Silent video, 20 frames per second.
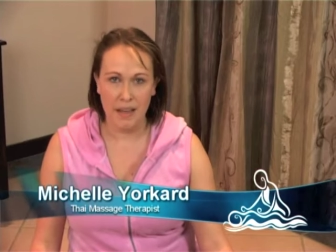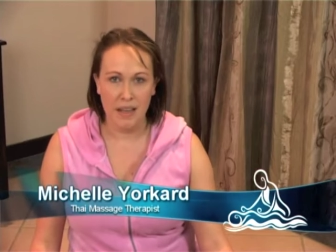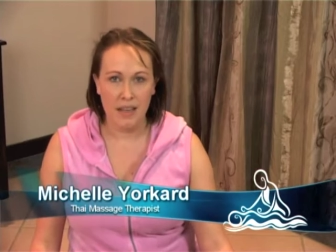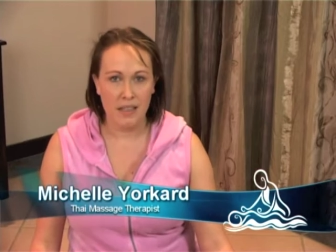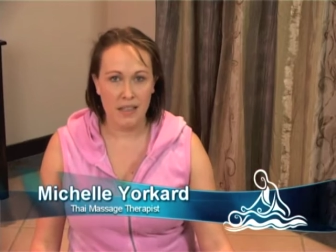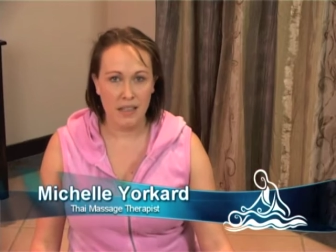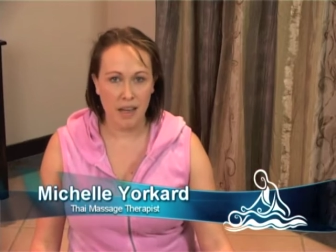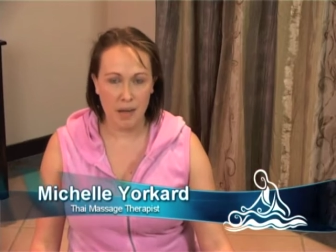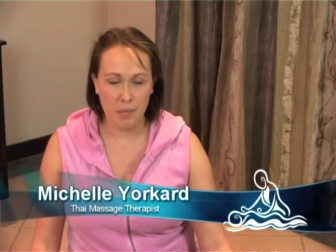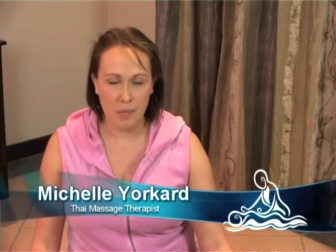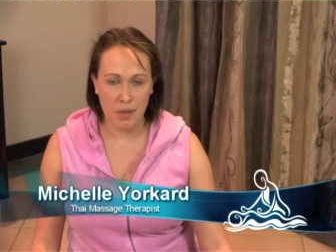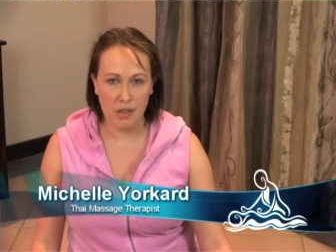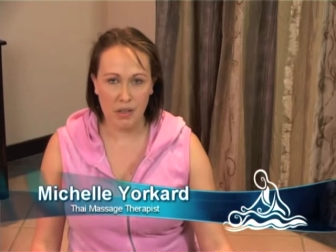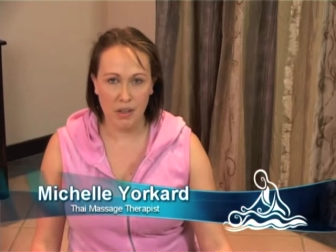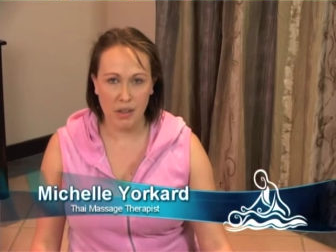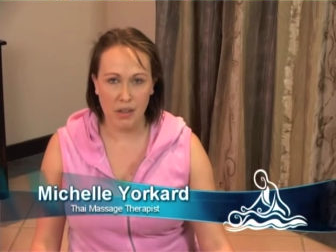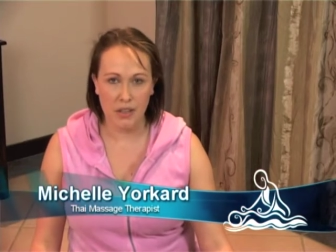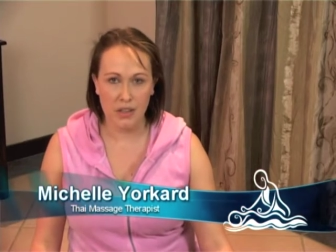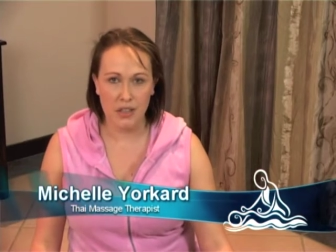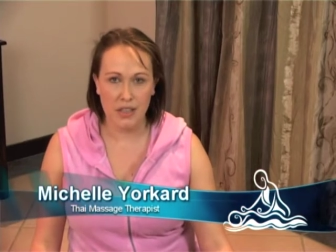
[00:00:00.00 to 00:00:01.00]
Thai
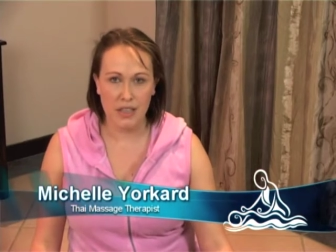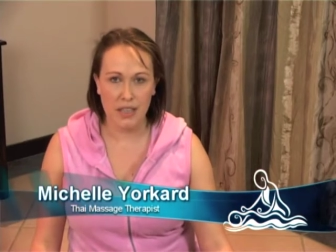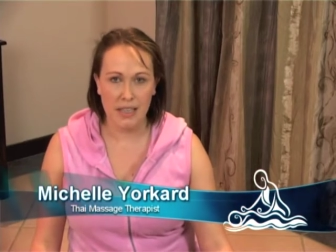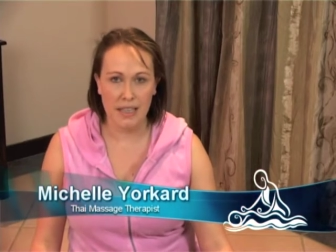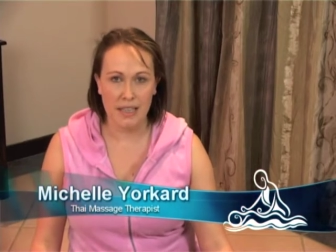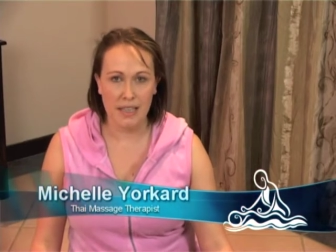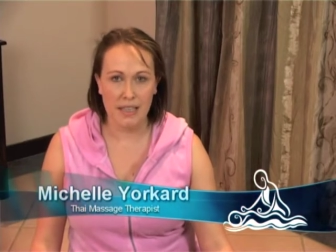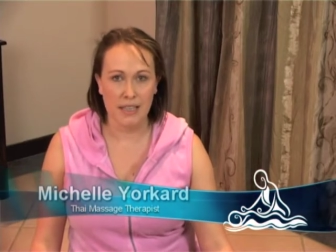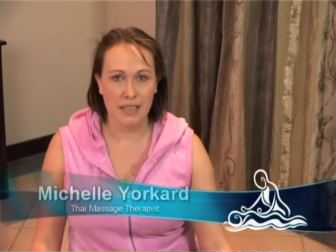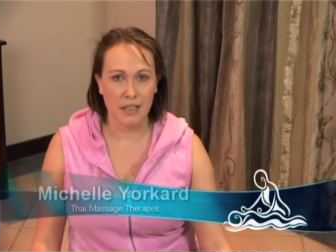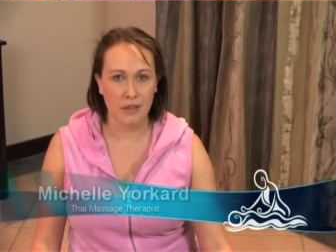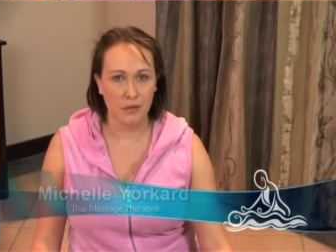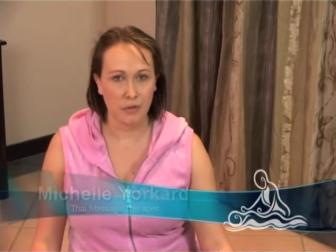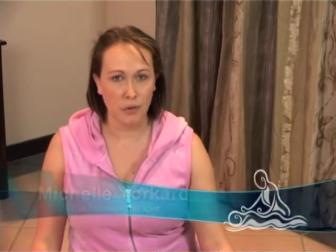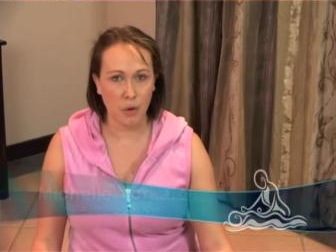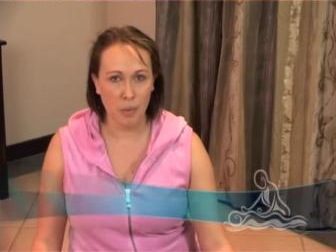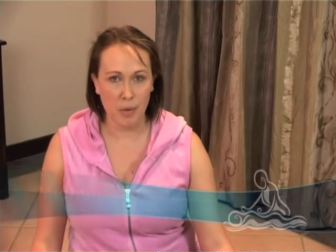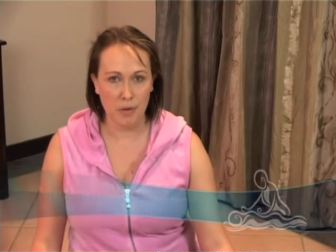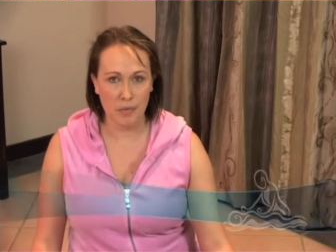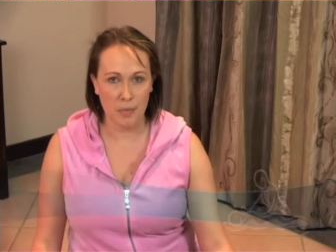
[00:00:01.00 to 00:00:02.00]
Massage is a
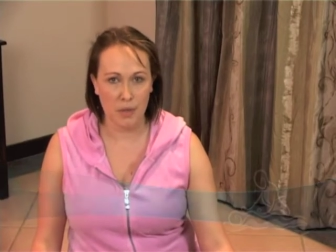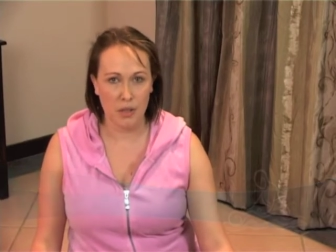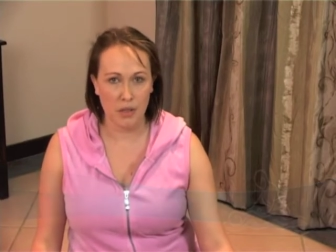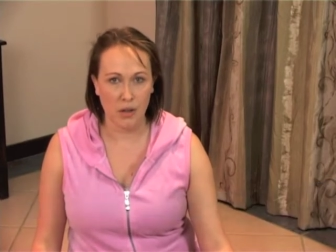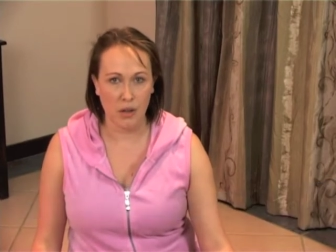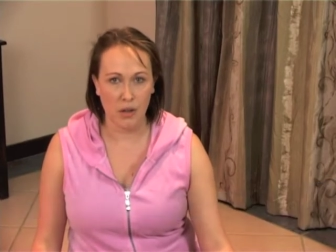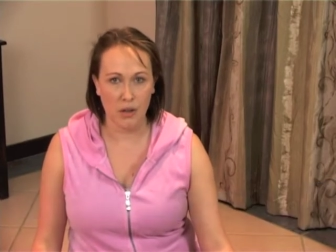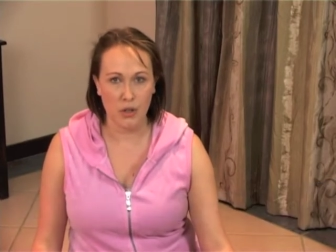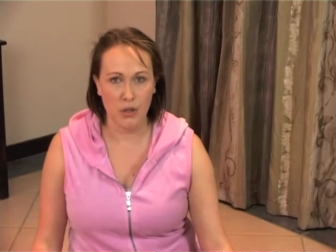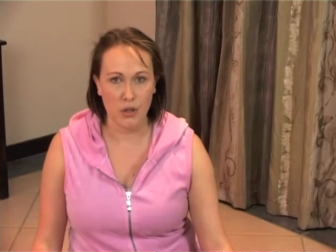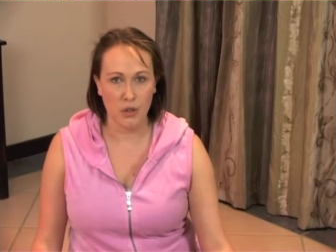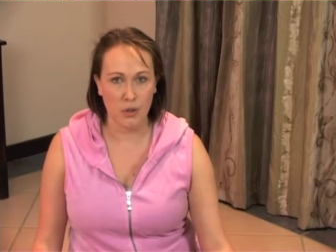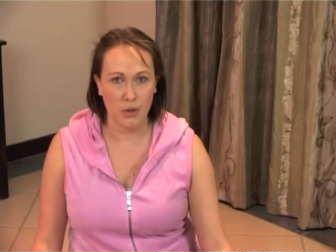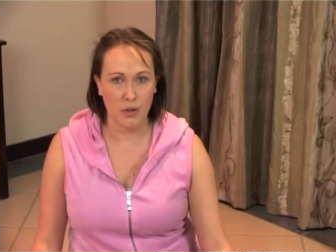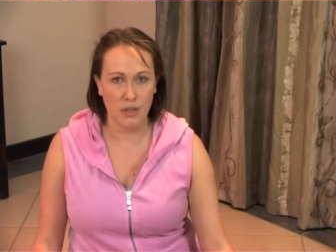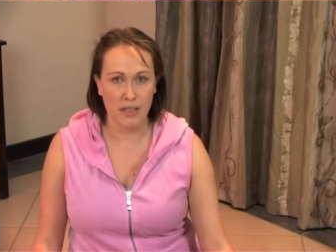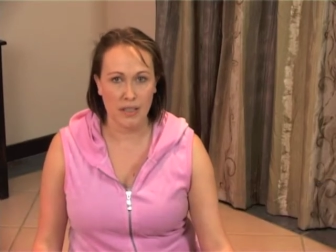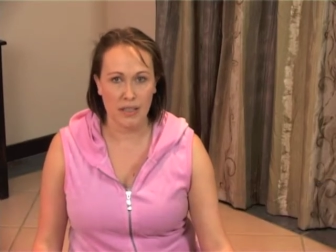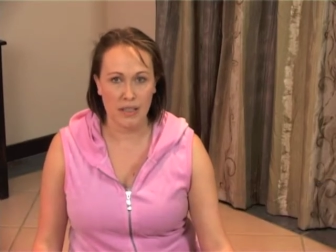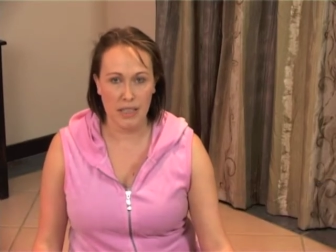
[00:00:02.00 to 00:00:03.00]
form of massage
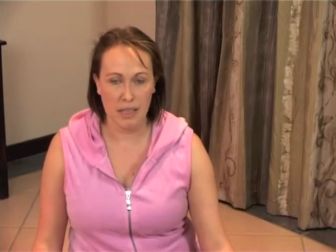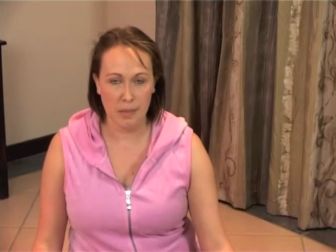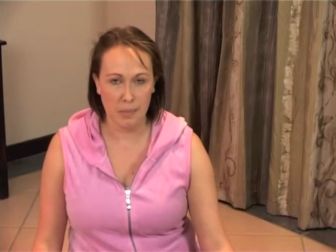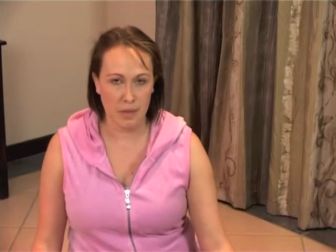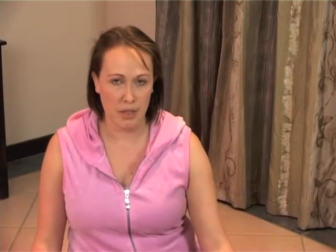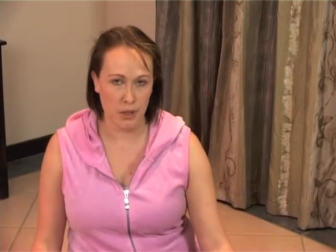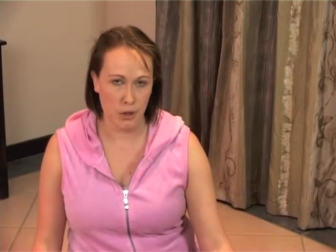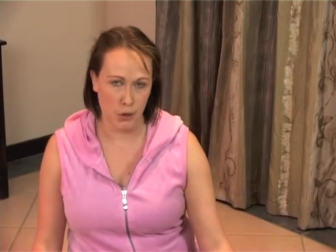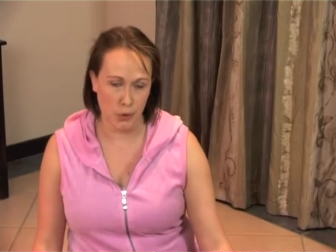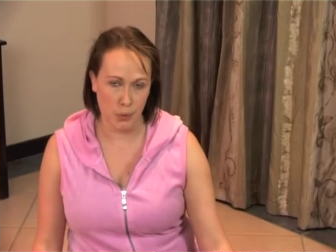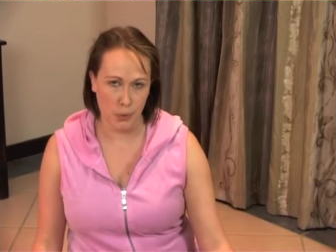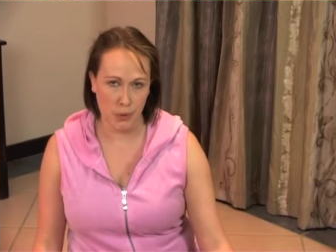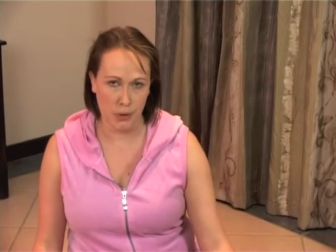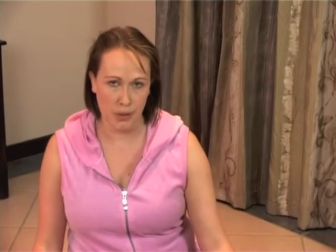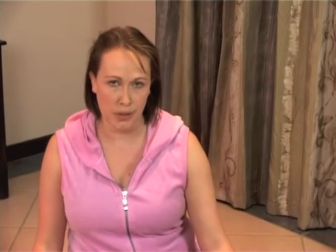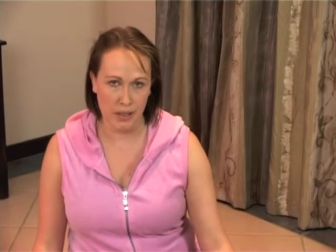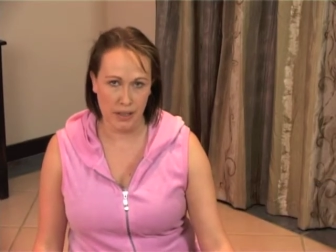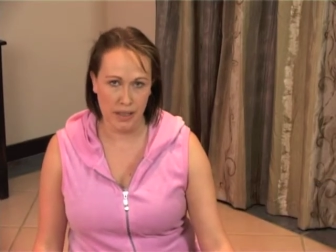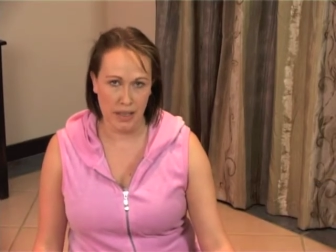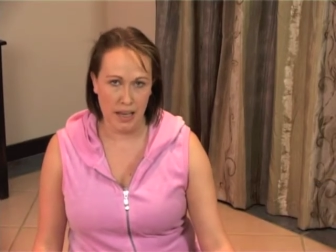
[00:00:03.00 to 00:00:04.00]
using deep tissue work